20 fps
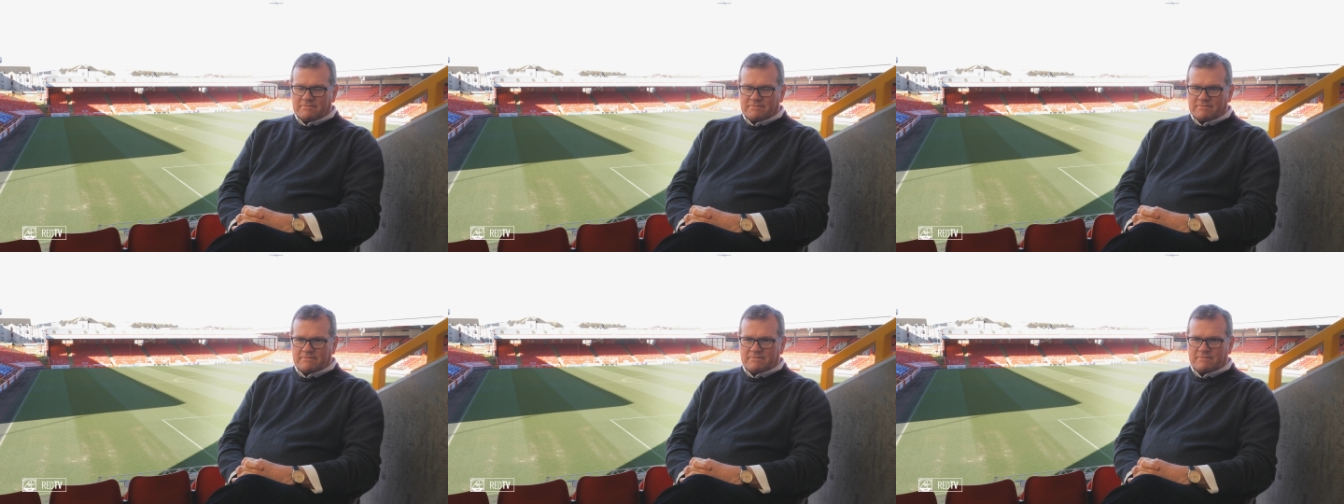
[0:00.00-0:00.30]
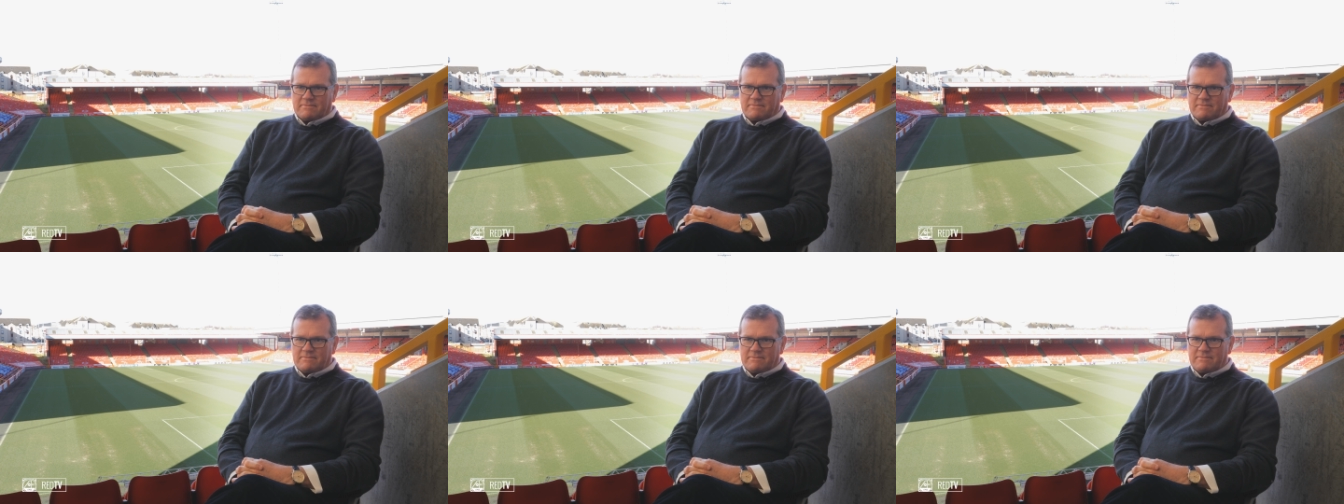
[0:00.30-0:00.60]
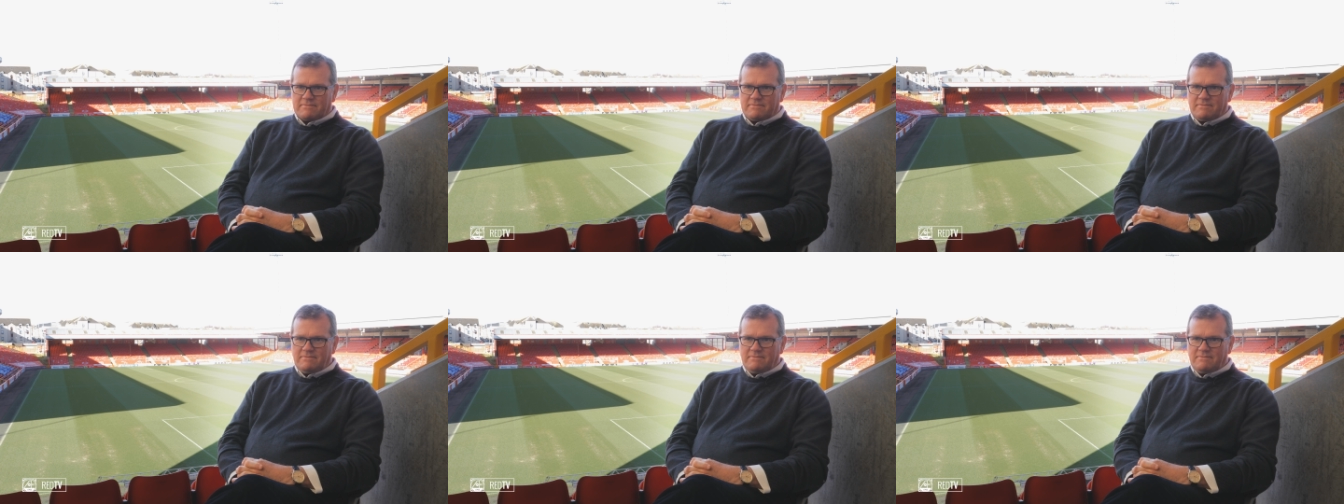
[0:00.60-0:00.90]
feels like there's
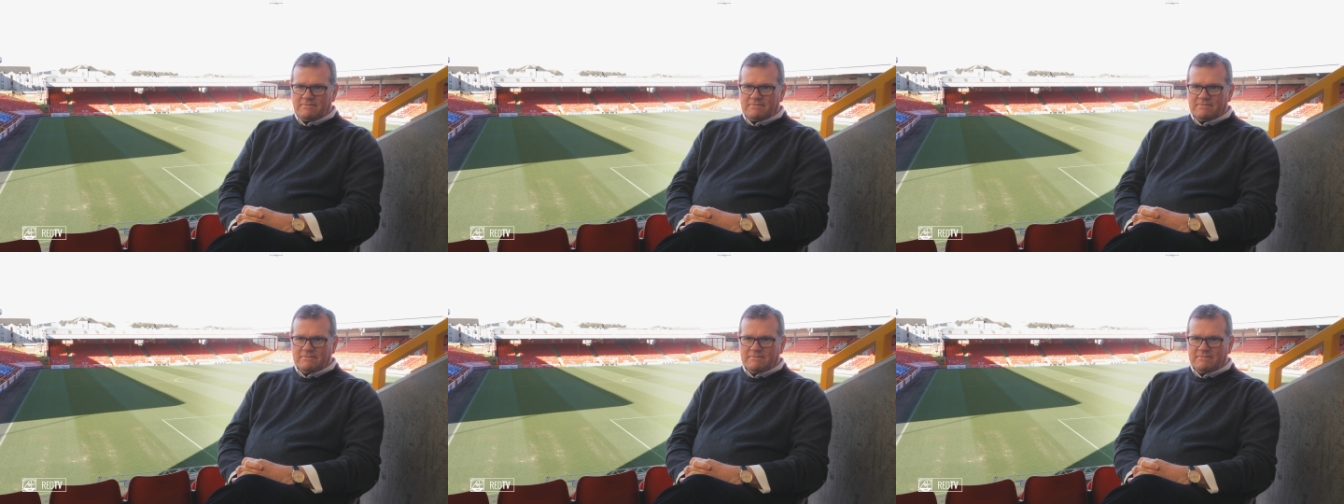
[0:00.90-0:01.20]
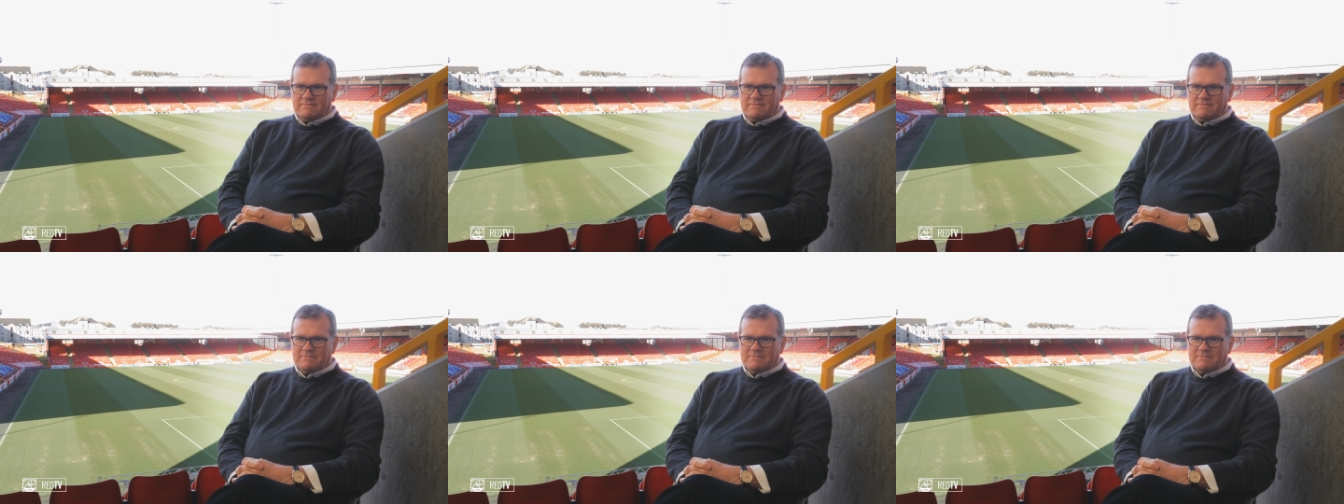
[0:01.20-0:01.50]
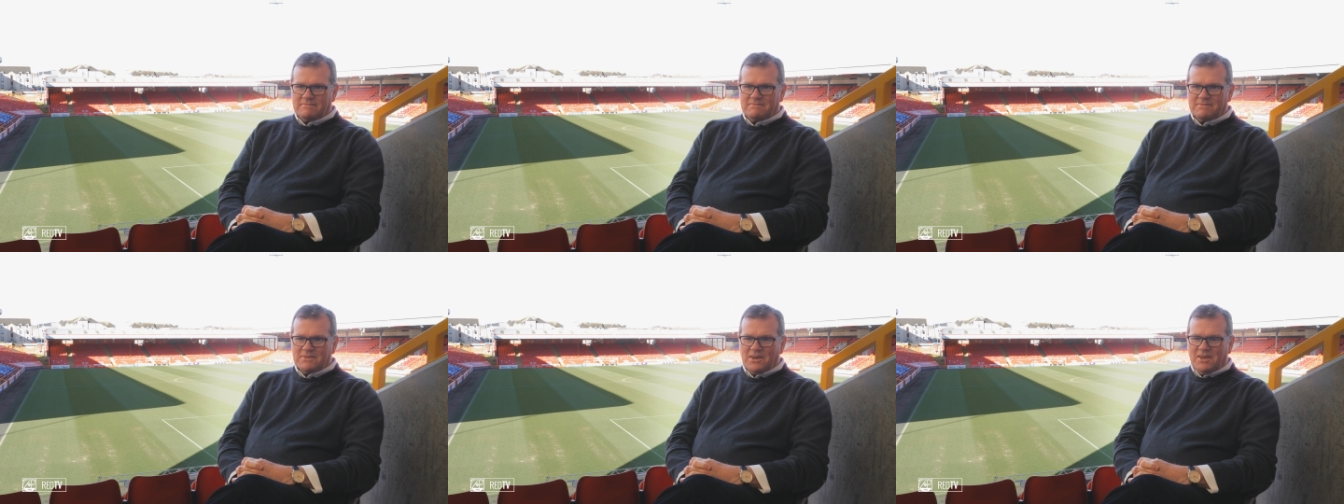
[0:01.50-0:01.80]
been a lot going on.
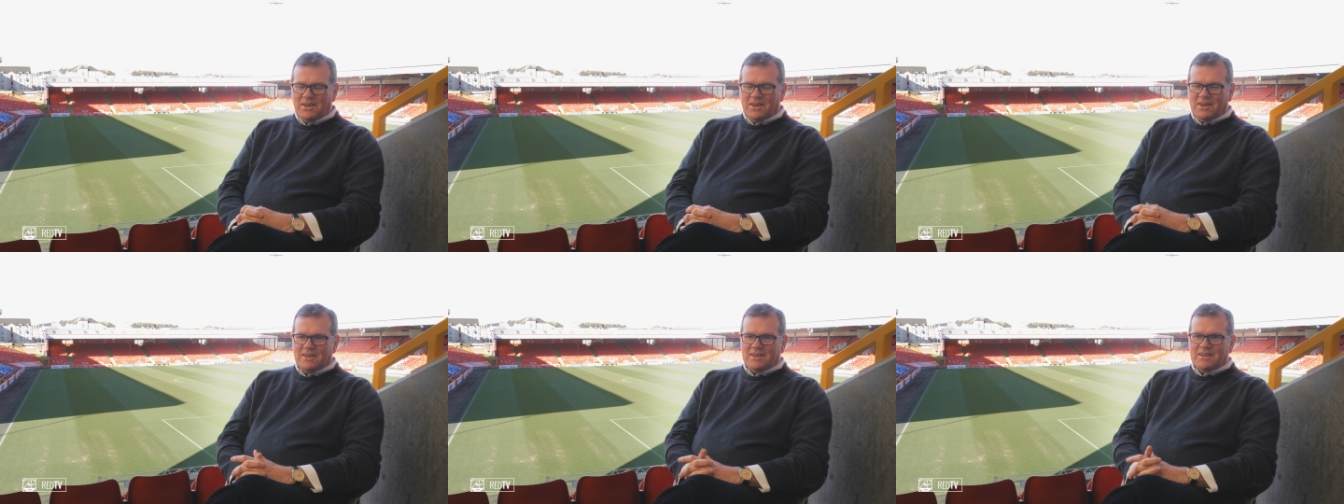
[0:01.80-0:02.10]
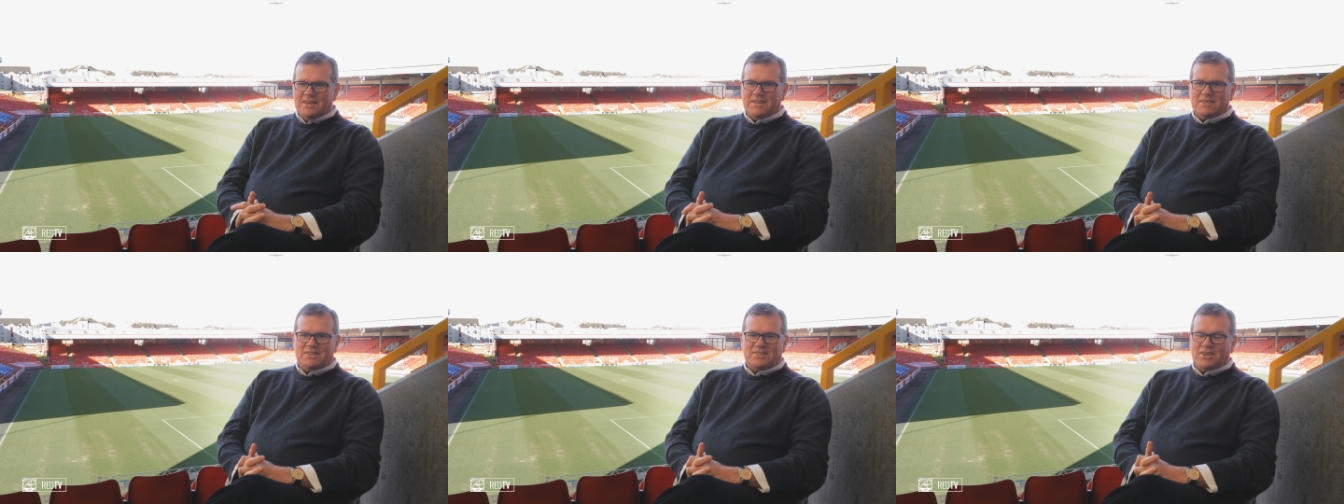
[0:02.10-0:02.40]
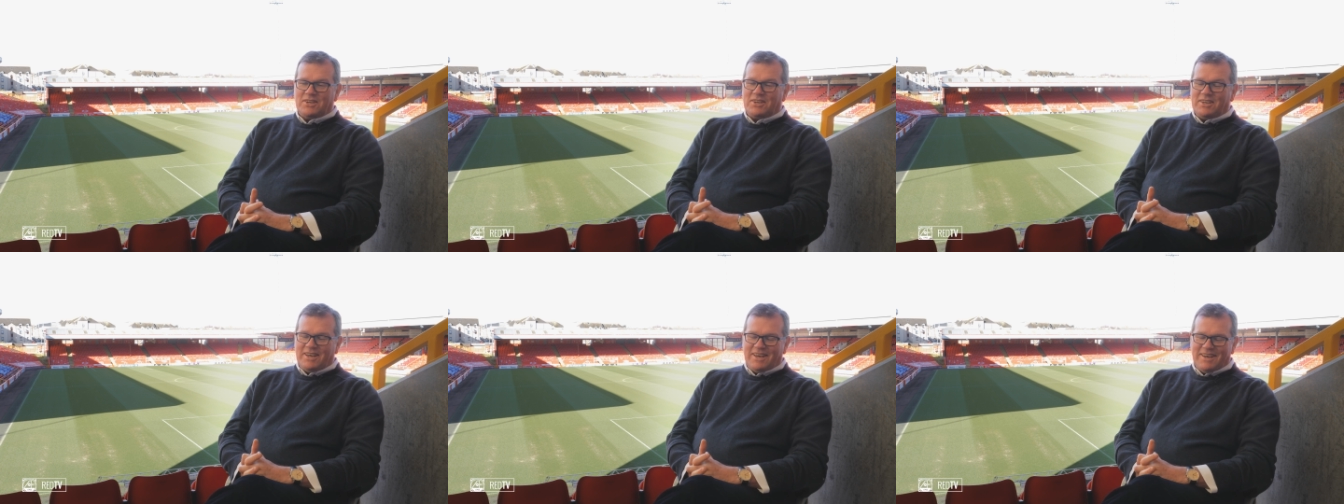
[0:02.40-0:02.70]
It's
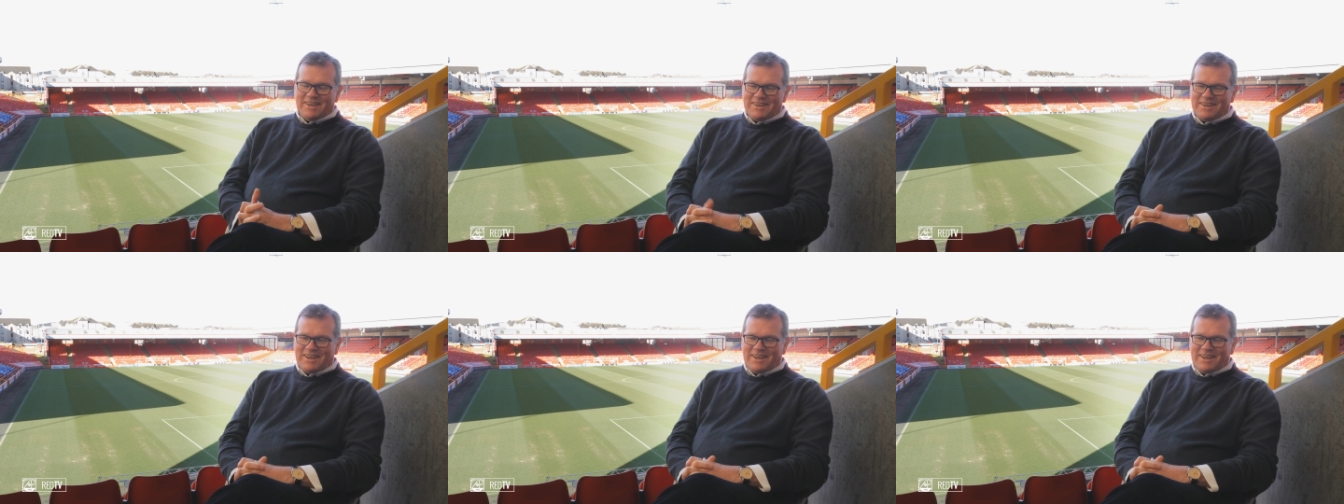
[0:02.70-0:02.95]
certainly a,